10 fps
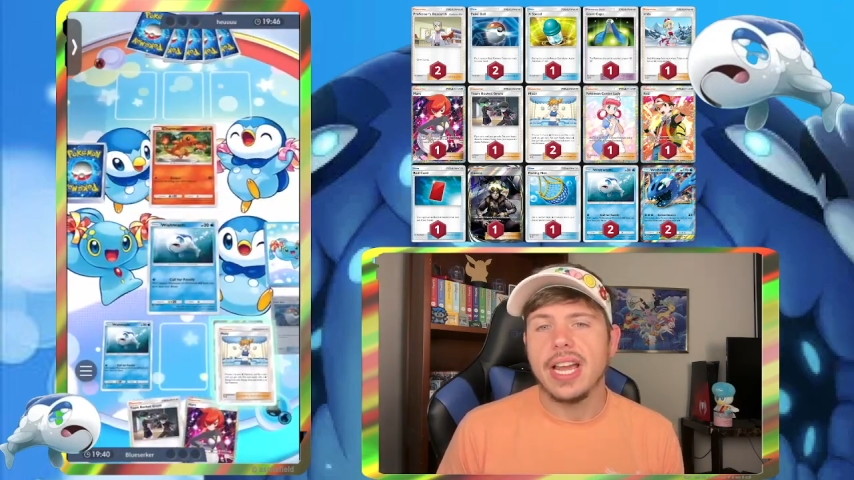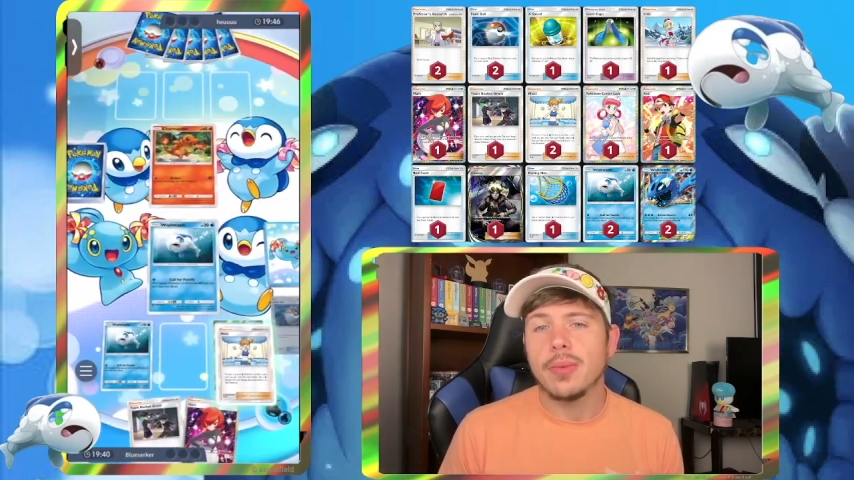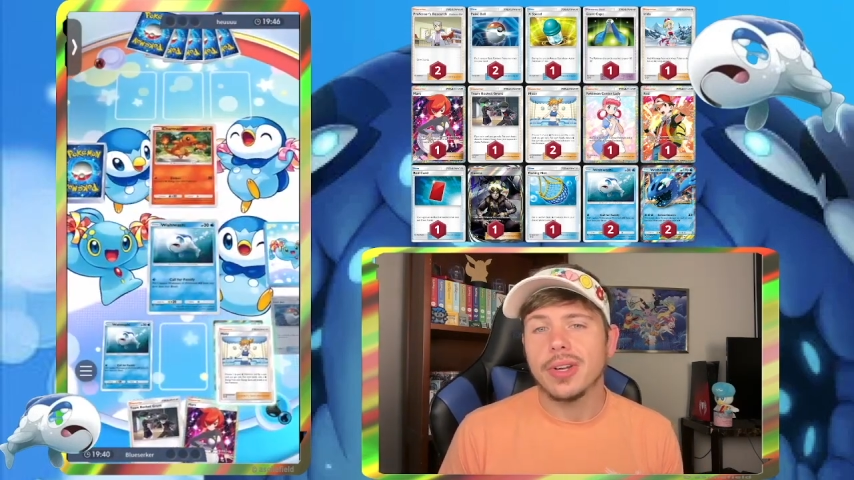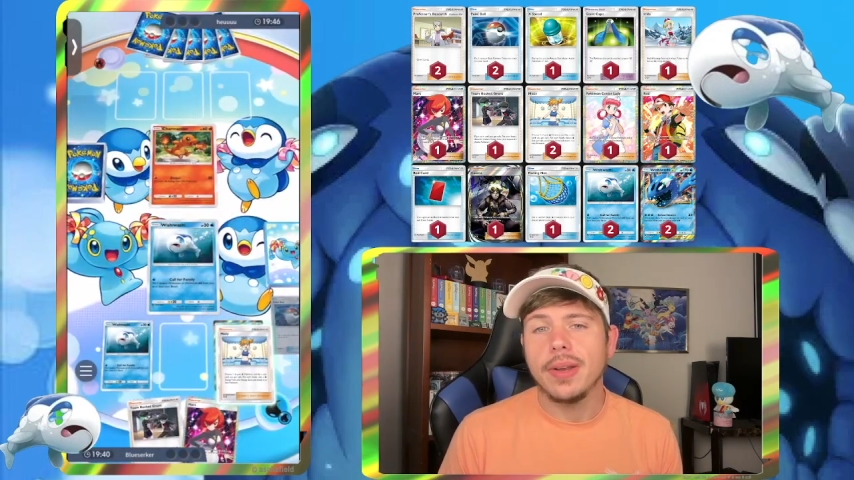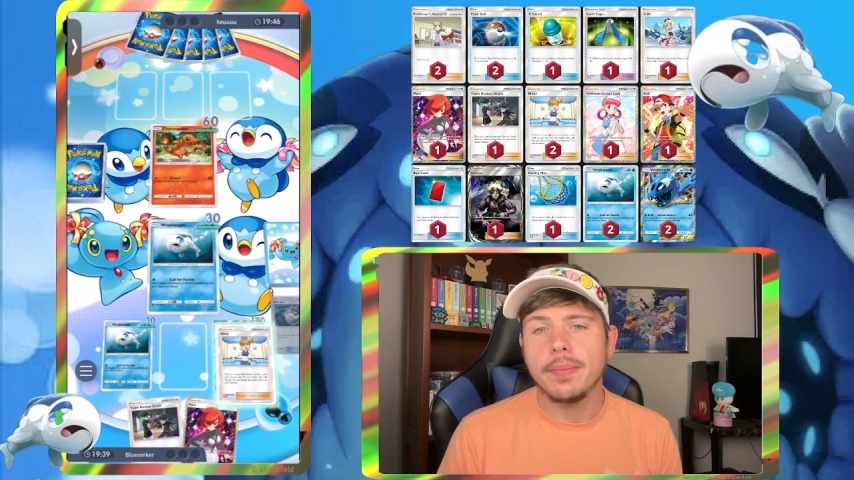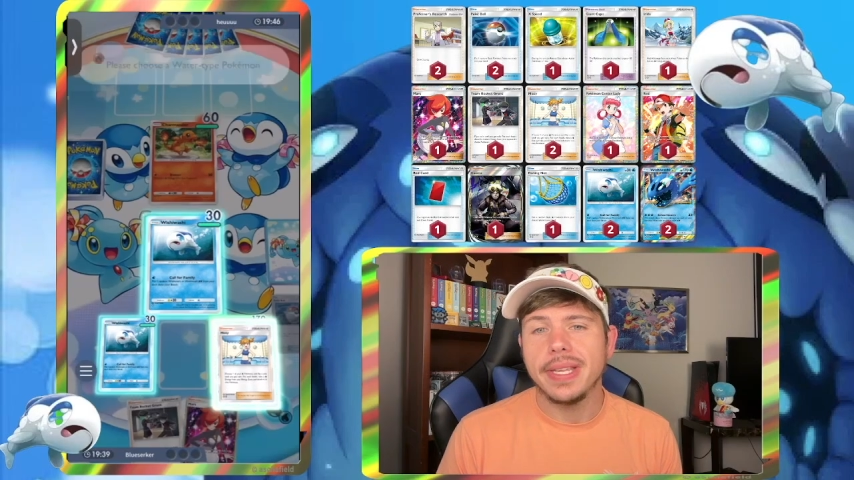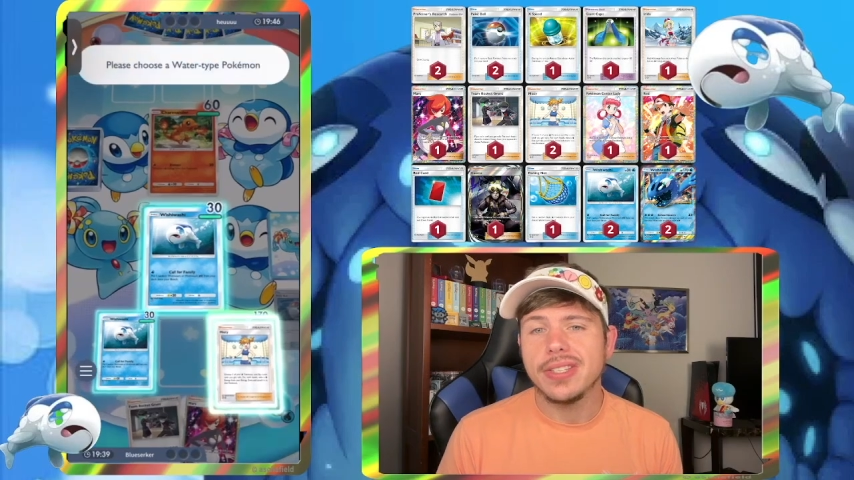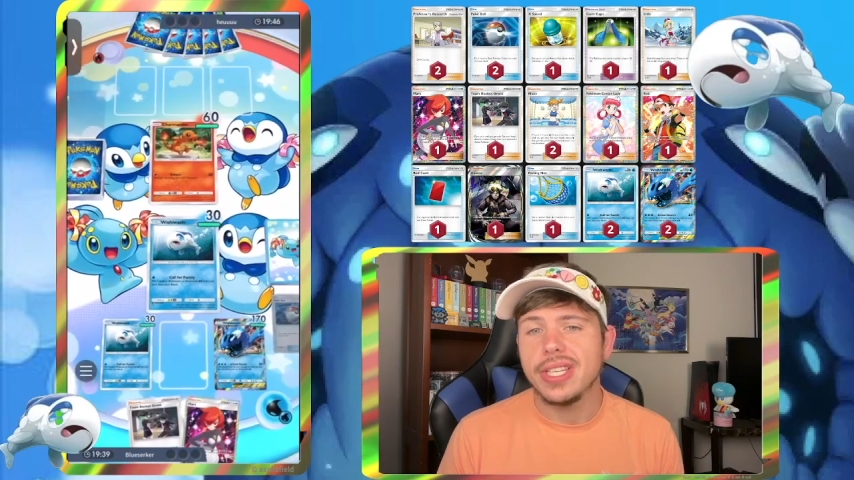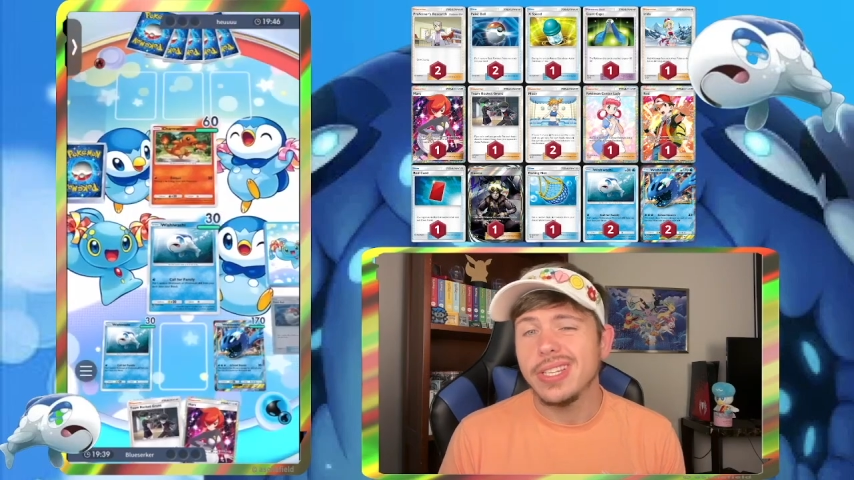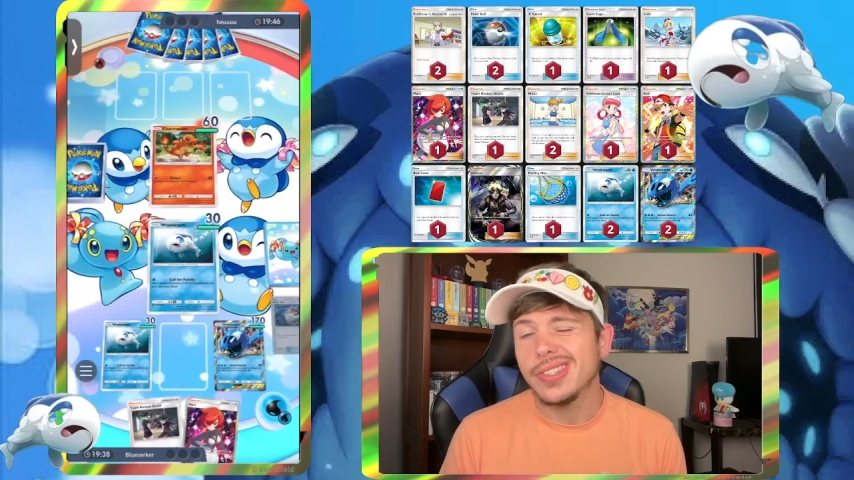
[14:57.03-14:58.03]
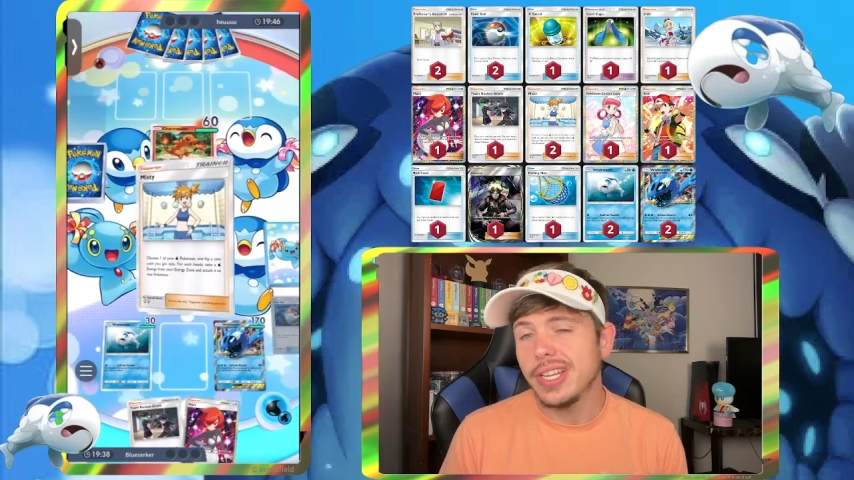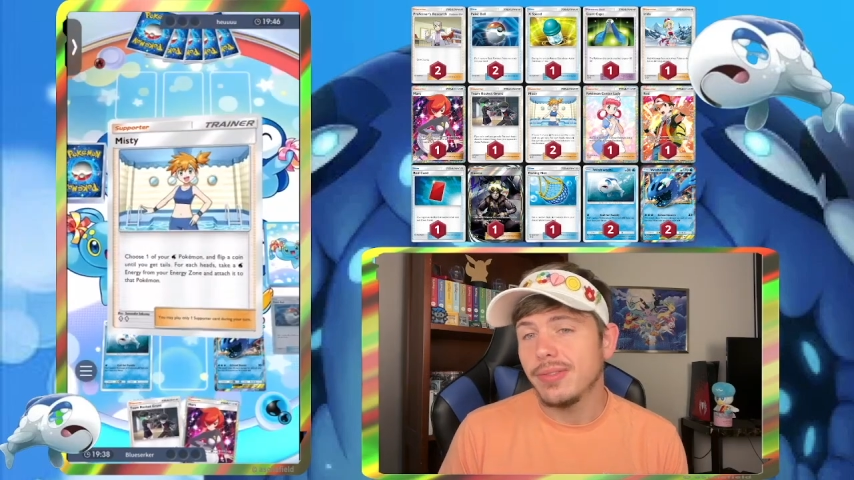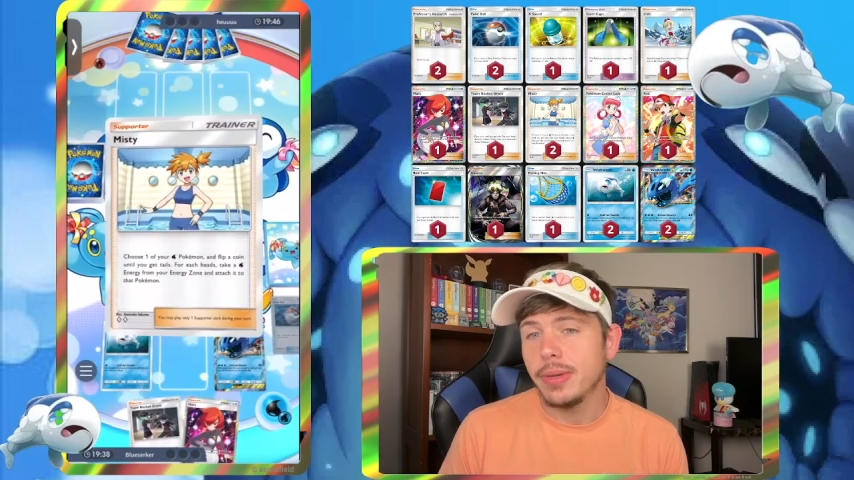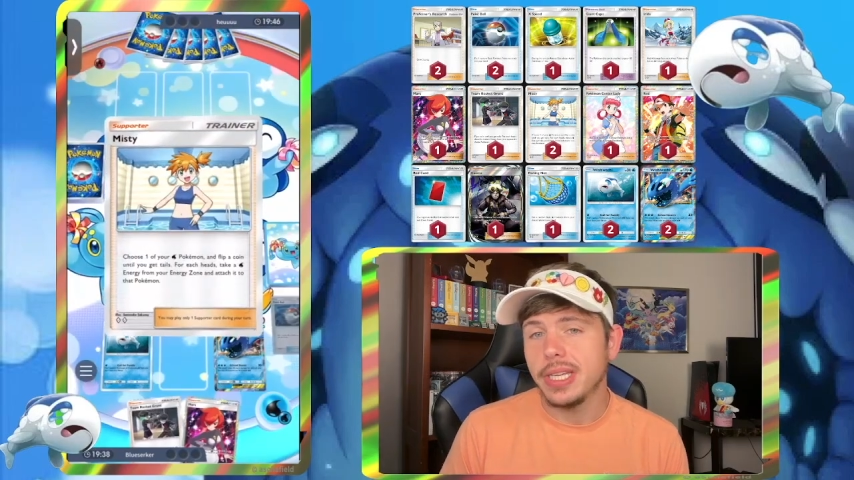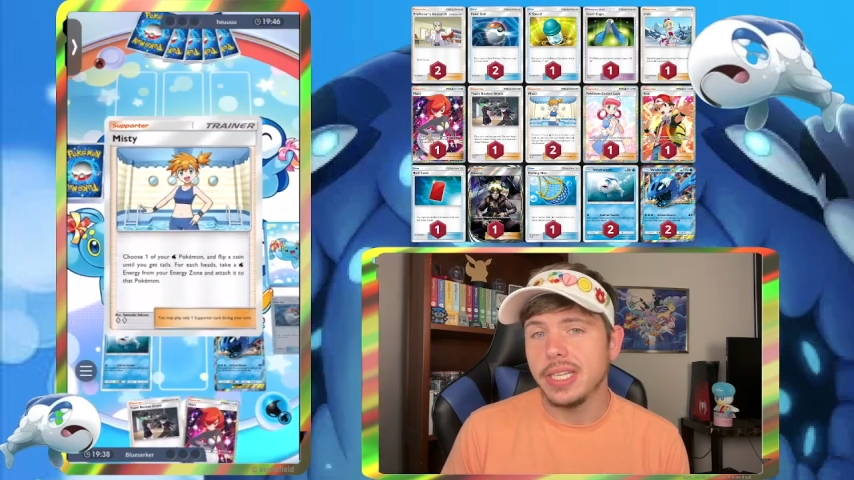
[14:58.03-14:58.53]
We're going to Misty, see if
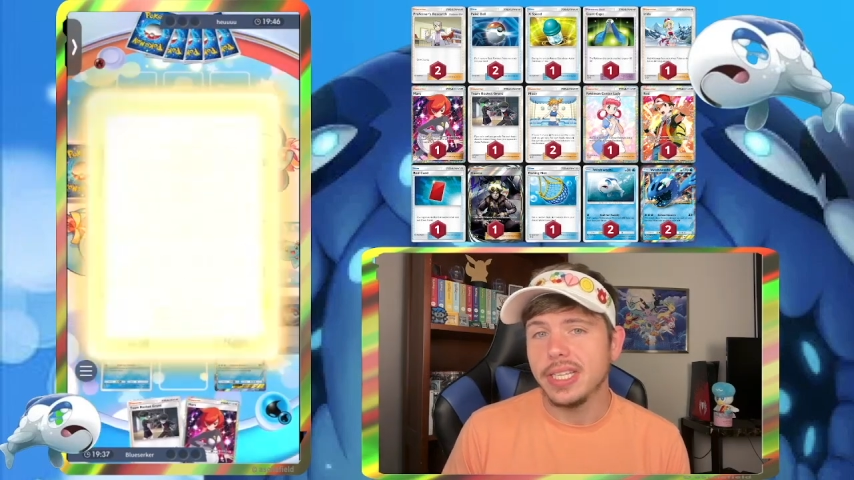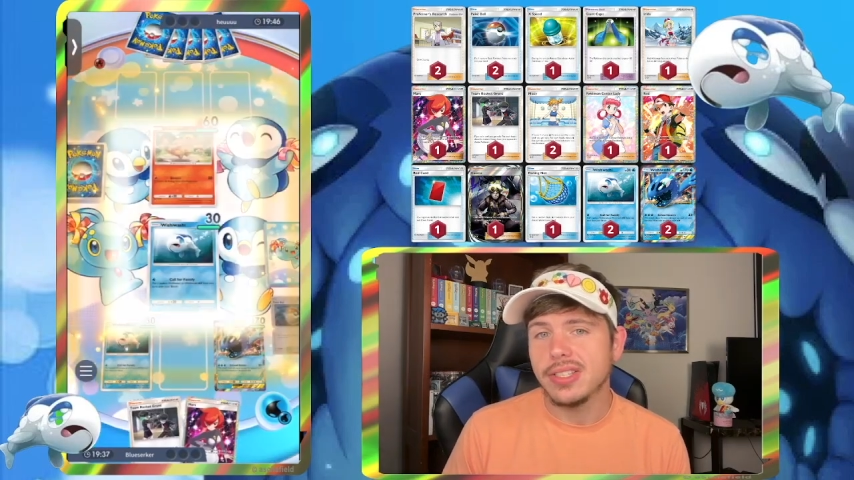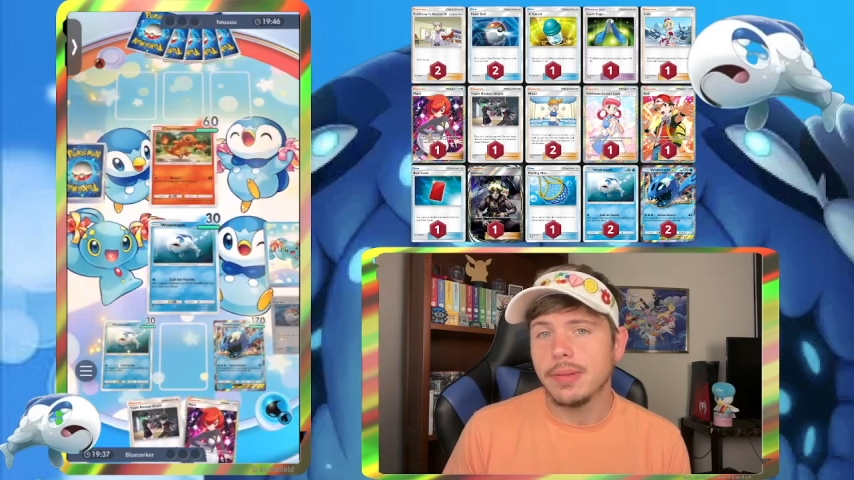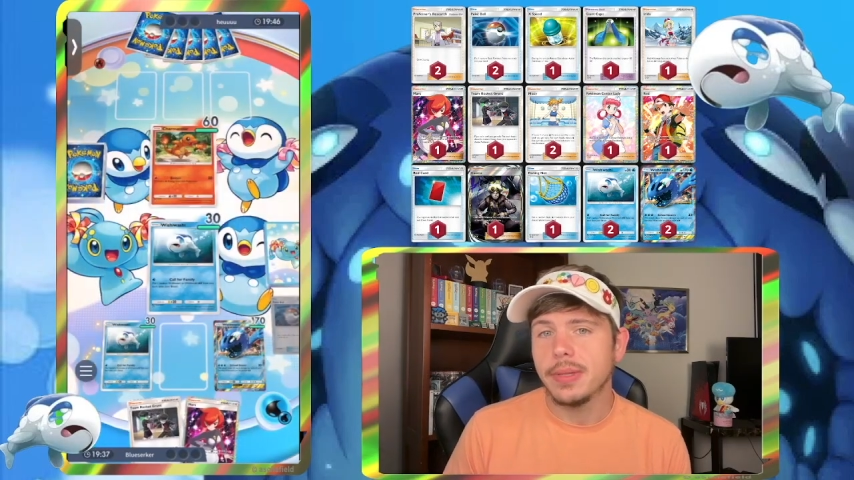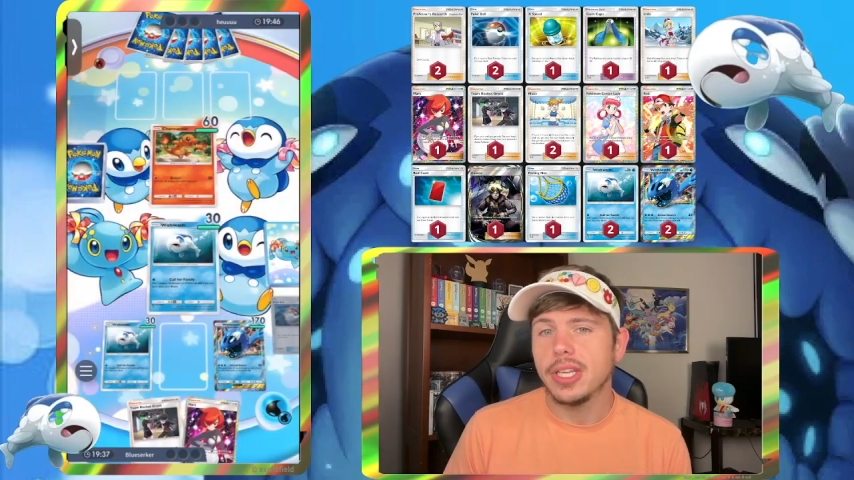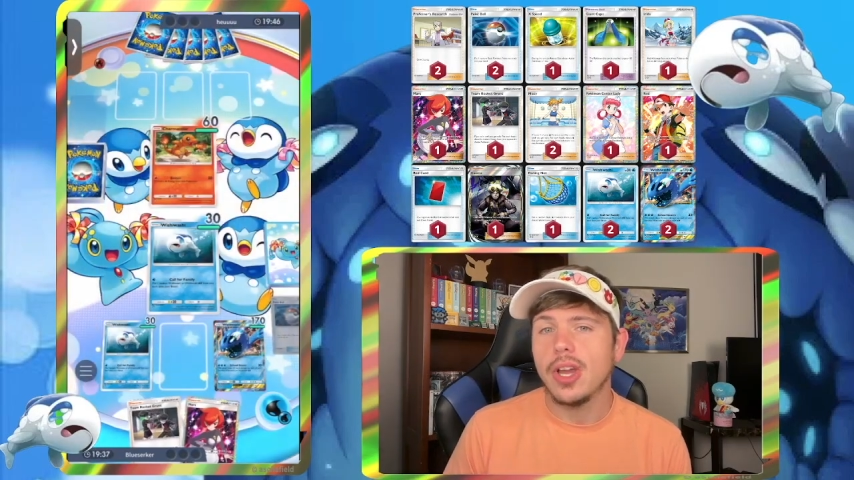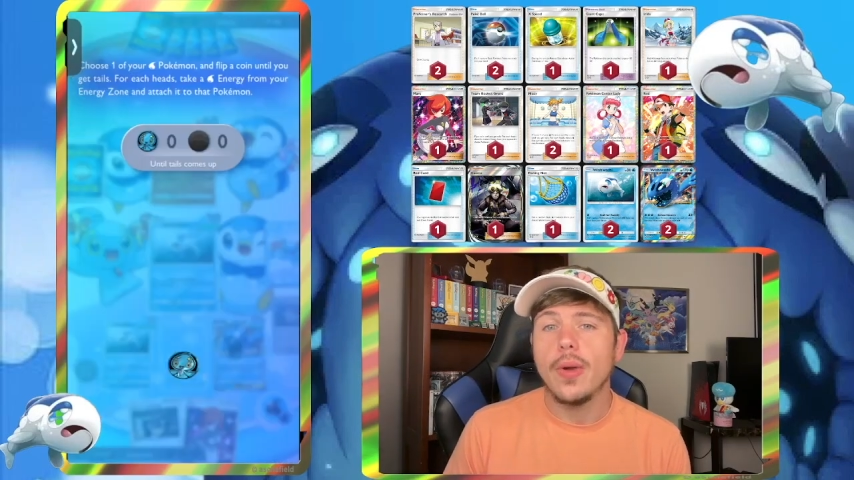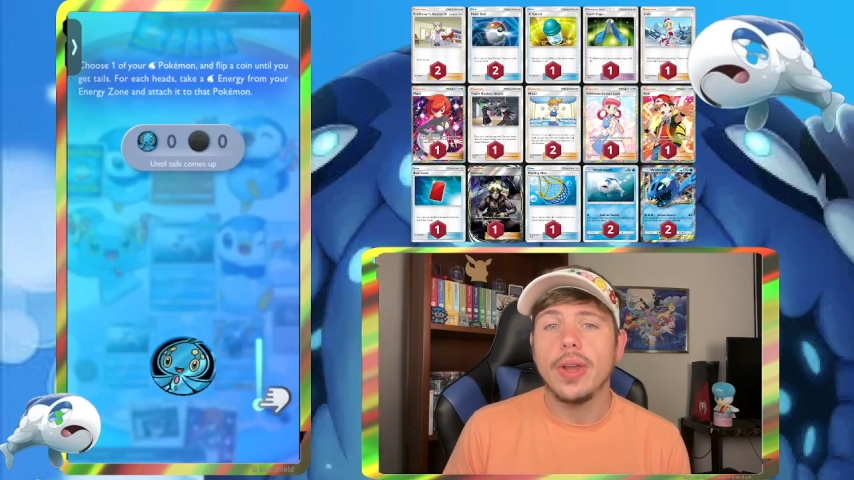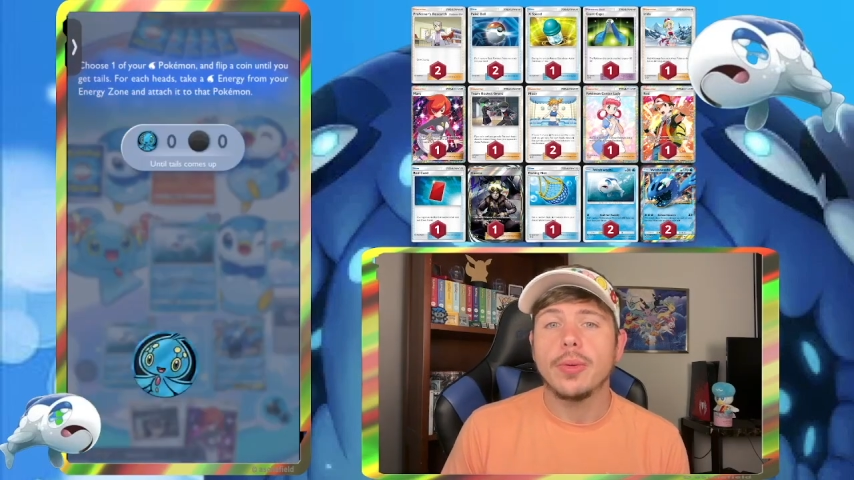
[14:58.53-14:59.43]
we can get something going.